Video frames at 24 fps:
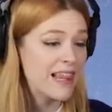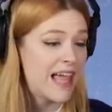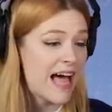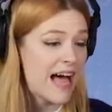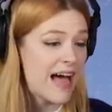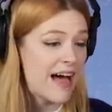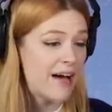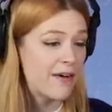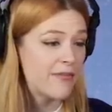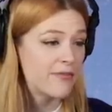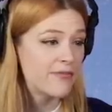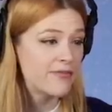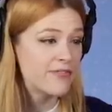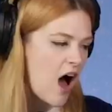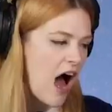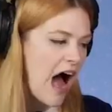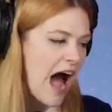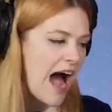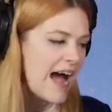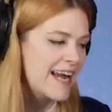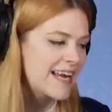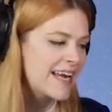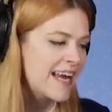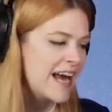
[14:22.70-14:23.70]
left.
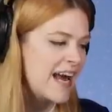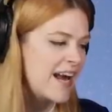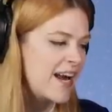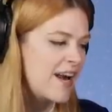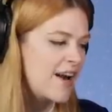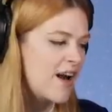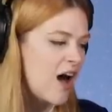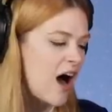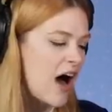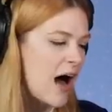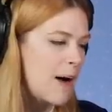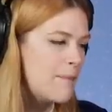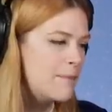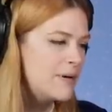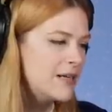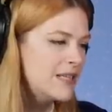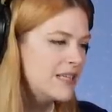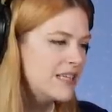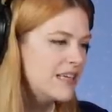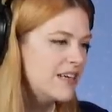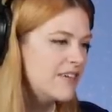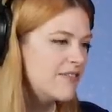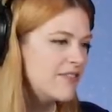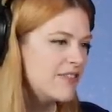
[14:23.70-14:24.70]
I cannot
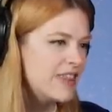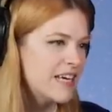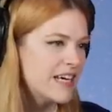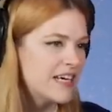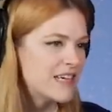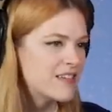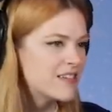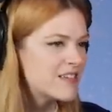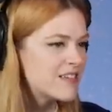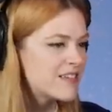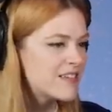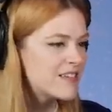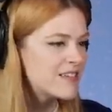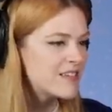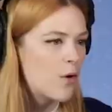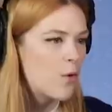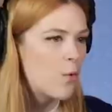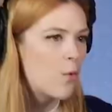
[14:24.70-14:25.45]
believe this.